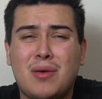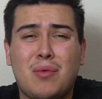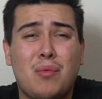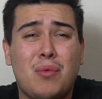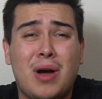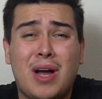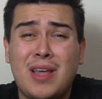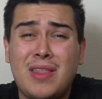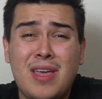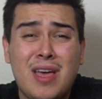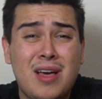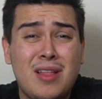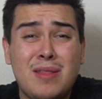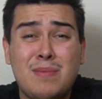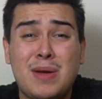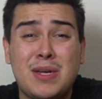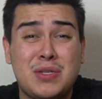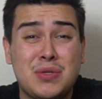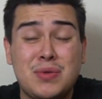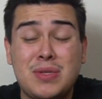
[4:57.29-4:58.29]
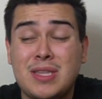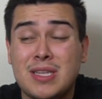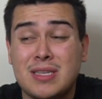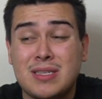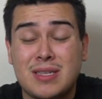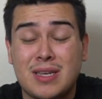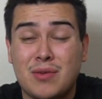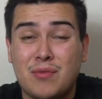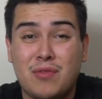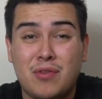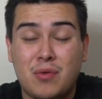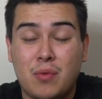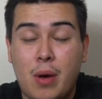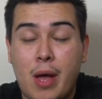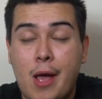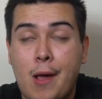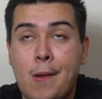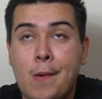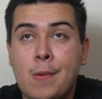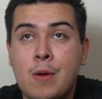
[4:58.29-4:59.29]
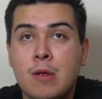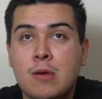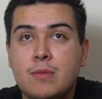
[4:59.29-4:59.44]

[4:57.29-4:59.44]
why the hell am I doing this? Like, for what?